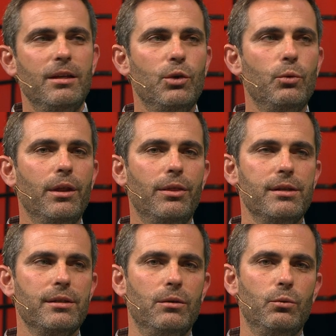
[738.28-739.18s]
One of the
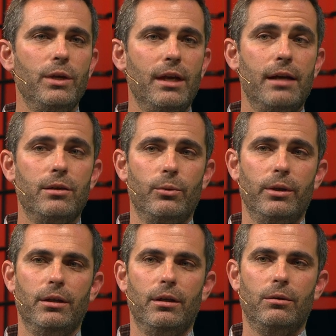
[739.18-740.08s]
things that we had to
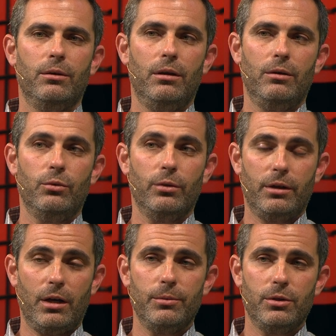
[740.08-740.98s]
really
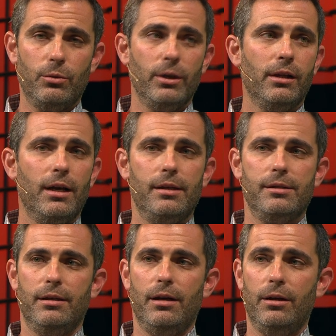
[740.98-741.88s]
come to
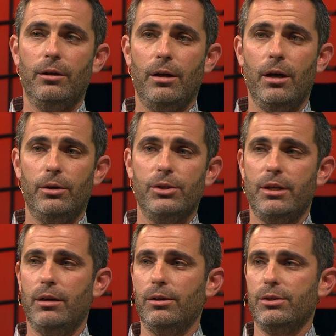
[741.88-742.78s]
realize and
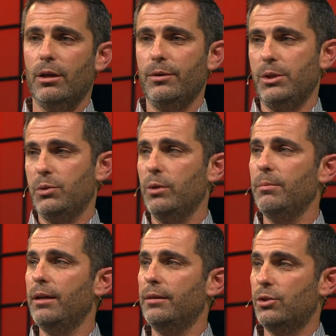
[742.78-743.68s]
understand ourselves as we
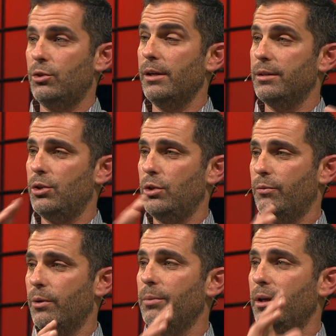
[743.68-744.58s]
made this transition
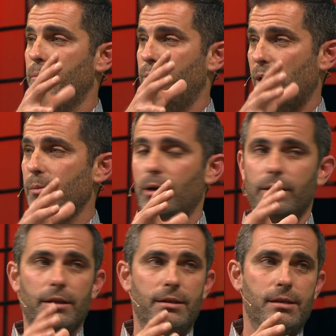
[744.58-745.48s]
from being
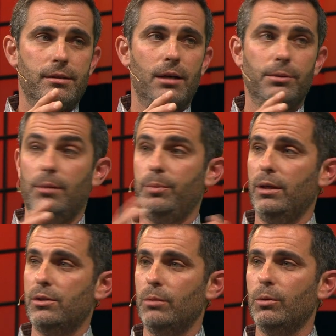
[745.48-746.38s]
primarily a desktop
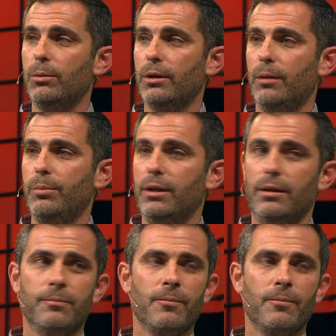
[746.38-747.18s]
company to a mobile company